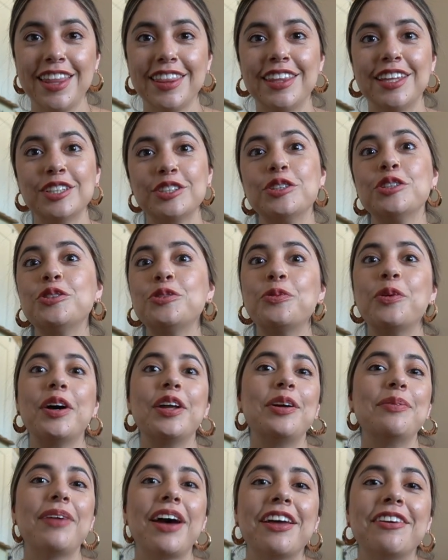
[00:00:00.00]
This was
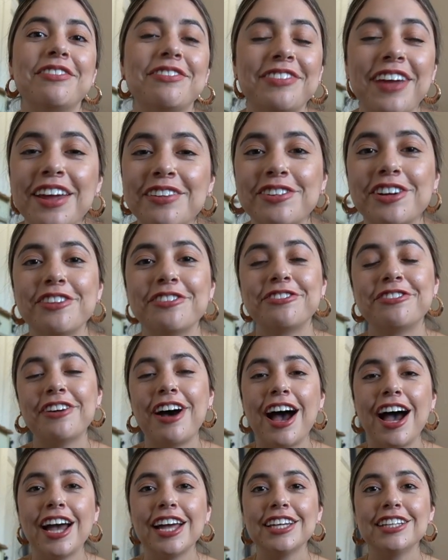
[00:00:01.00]
one of my favorite
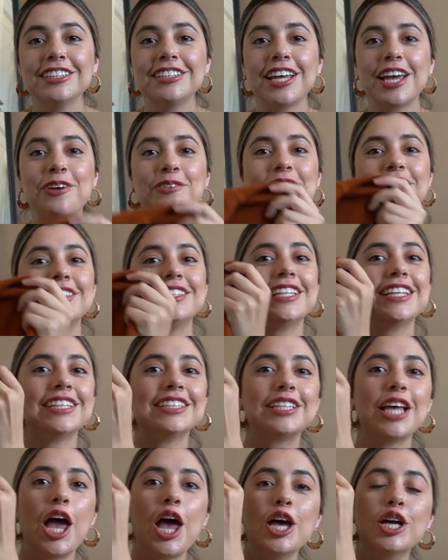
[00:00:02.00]
finds. It was
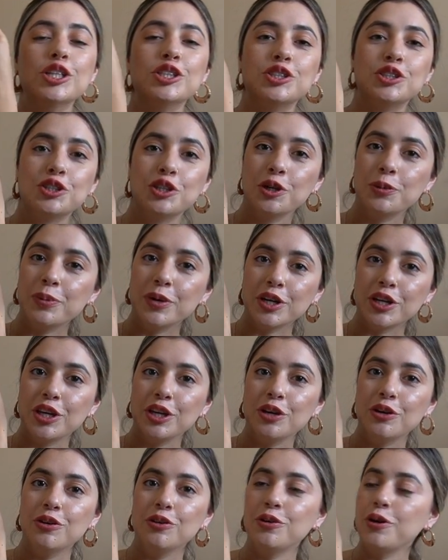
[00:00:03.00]
this super
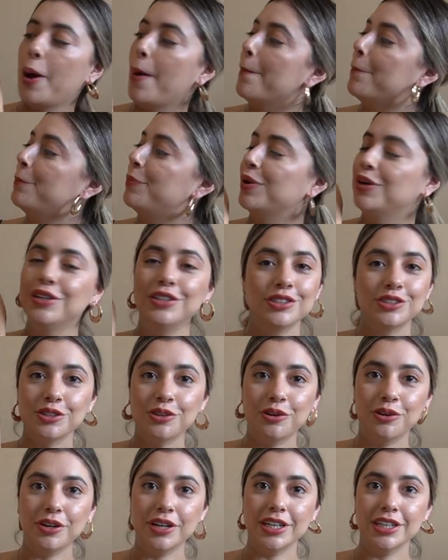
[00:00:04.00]
cute burnt
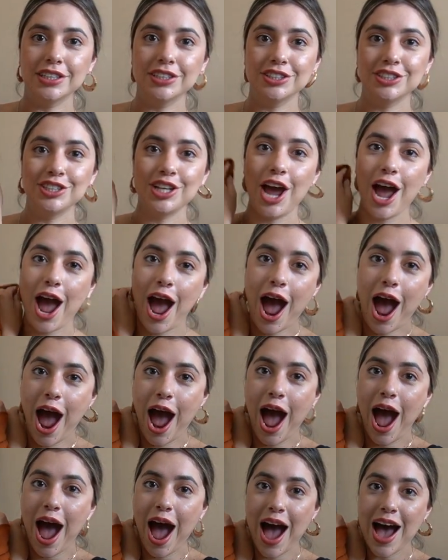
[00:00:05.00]
orange
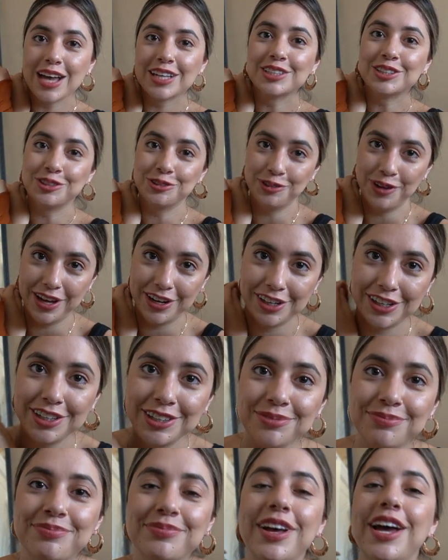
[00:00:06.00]
sweater.